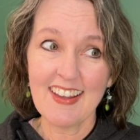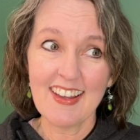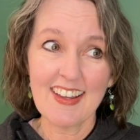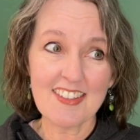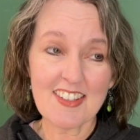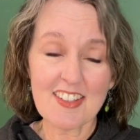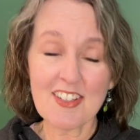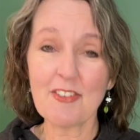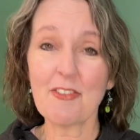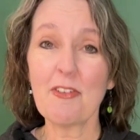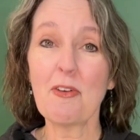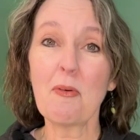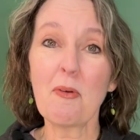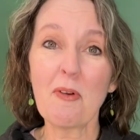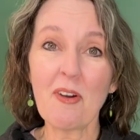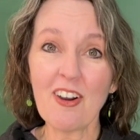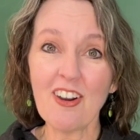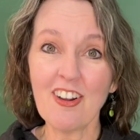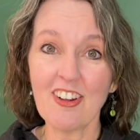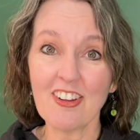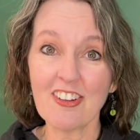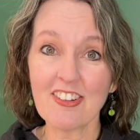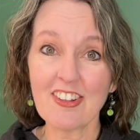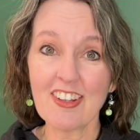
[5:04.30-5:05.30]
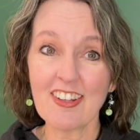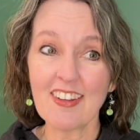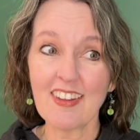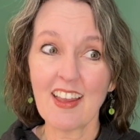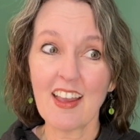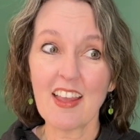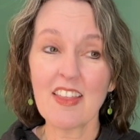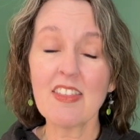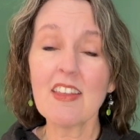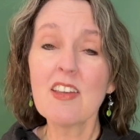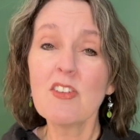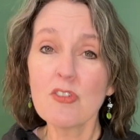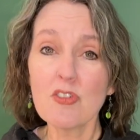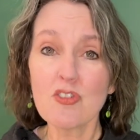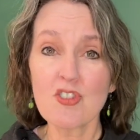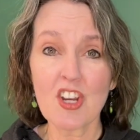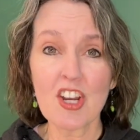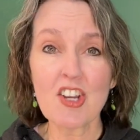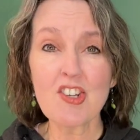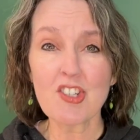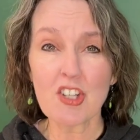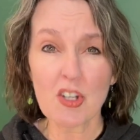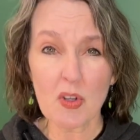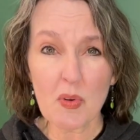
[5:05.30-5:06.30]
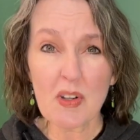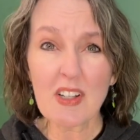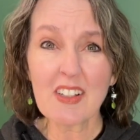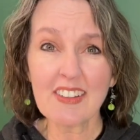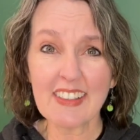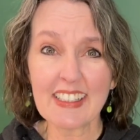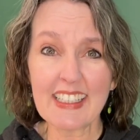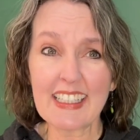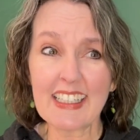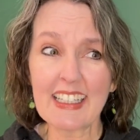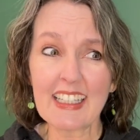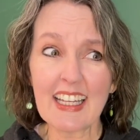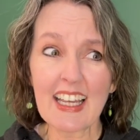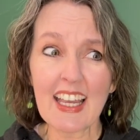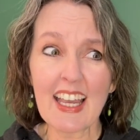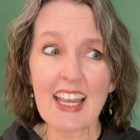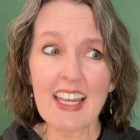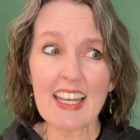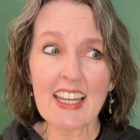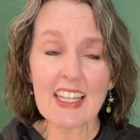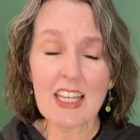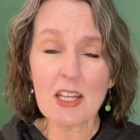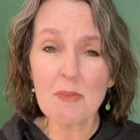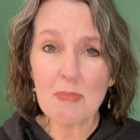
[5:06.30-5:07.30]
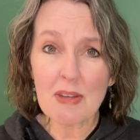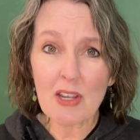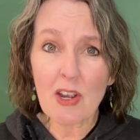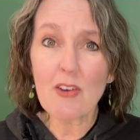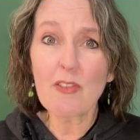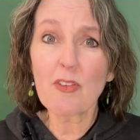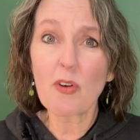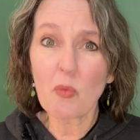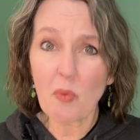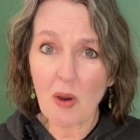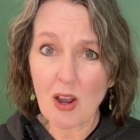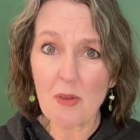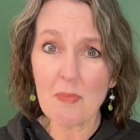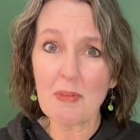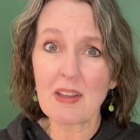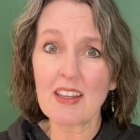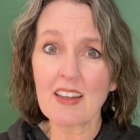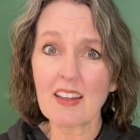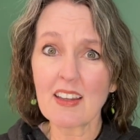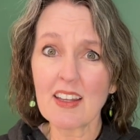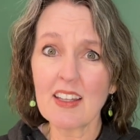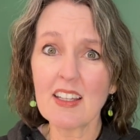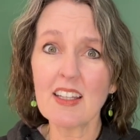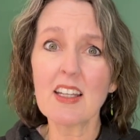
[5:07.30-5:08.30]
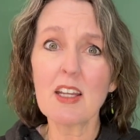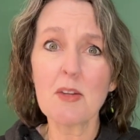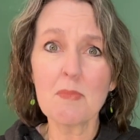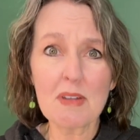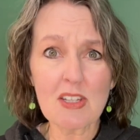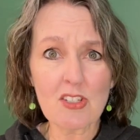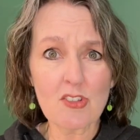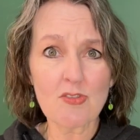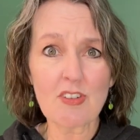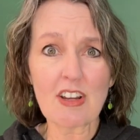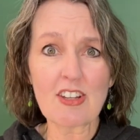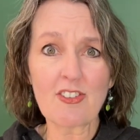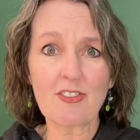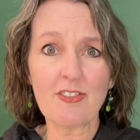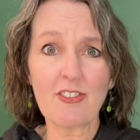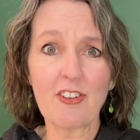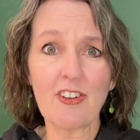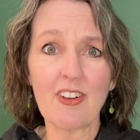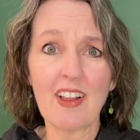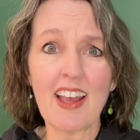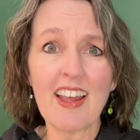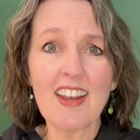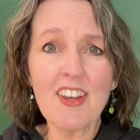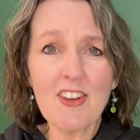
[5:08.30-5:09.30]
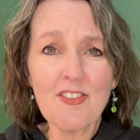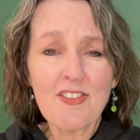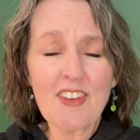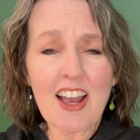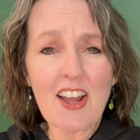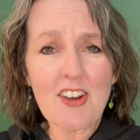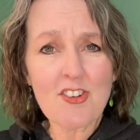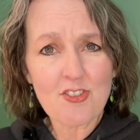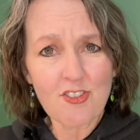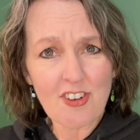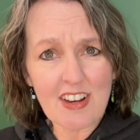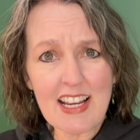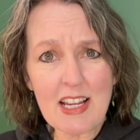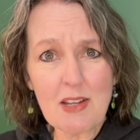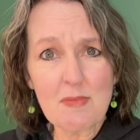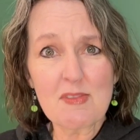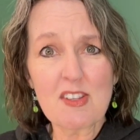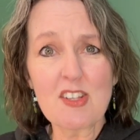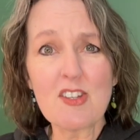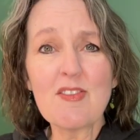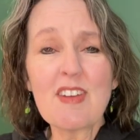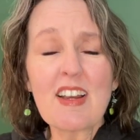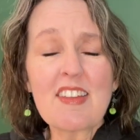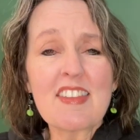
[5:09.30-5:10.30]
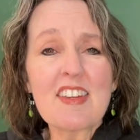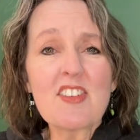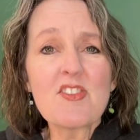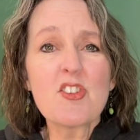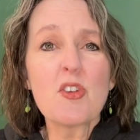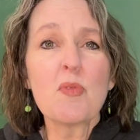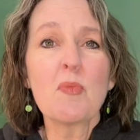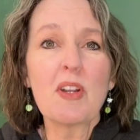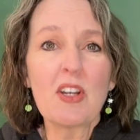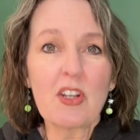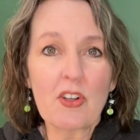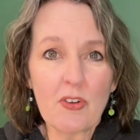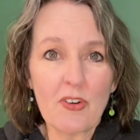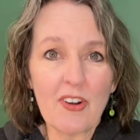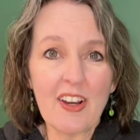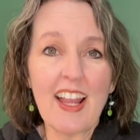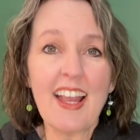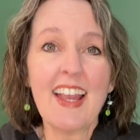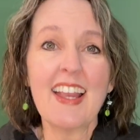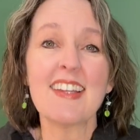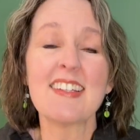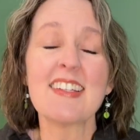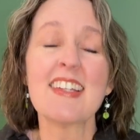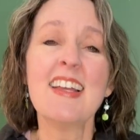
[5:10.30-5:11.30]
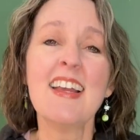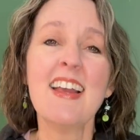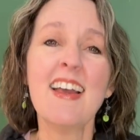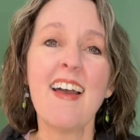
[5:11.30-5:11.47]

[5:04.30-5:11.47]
It's a different world and things are changing quickly and it can be overwhelming and it can be stressful. And you've got dreams and you've got things you want to create.